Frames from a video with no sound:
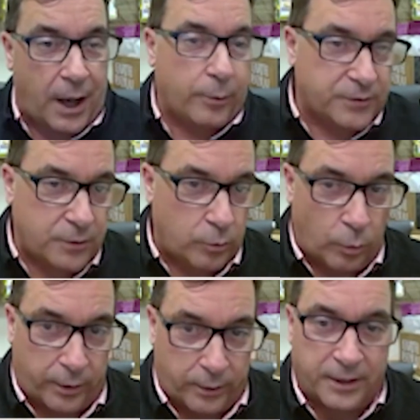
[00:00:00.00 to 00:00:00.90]
I was
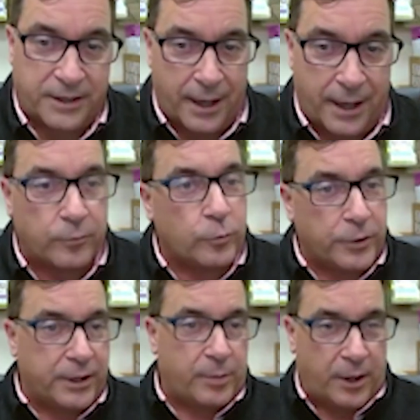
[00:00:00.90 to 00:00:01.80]

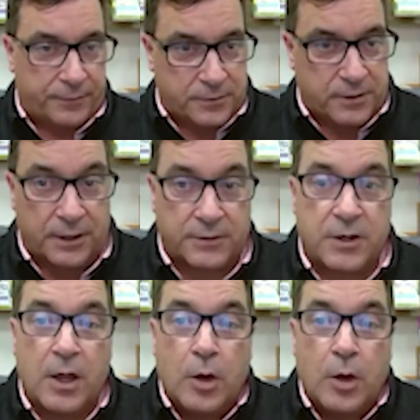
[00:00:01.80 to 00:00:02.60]
reading about these things.